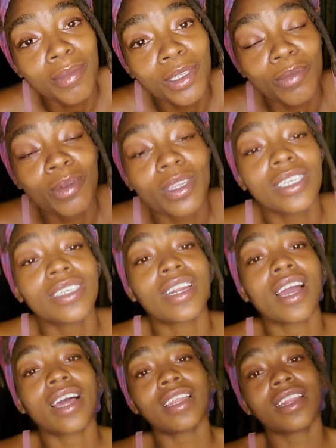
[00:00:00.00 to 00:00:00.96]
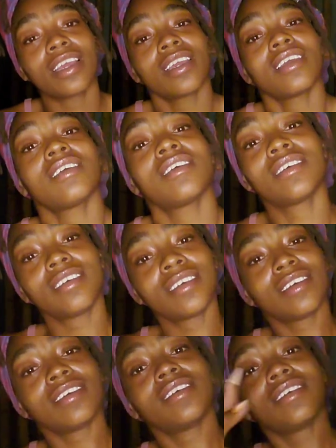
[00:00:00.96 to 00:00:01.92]
It's Belize holiday.
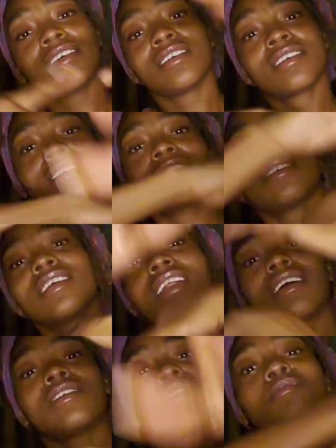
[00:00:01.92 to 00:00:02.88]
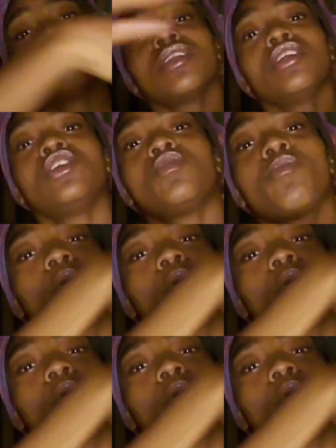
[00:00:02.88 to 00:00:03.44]
Shout out to Belize.